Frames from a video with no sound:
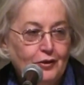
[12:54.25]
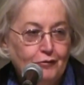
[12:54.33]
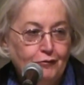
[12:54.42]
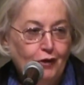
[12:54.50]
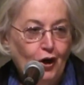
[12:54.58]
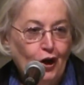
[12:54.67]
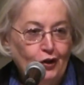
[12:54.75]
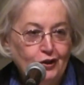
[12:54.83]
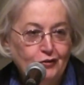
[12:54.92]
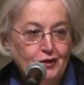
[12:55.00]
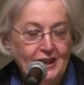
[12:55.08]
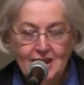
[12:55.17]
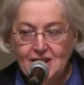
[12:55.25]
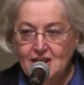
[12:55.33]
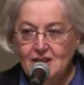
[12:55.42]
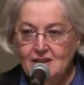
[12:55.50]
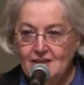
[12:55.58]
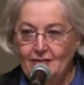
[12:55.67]
the fall of
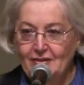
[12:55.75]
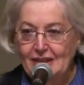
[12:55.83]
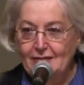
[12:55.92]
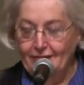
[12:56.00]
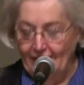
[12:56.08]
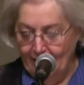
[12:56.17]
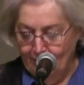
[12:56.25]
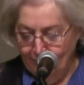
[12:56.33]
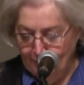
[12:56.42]
1975.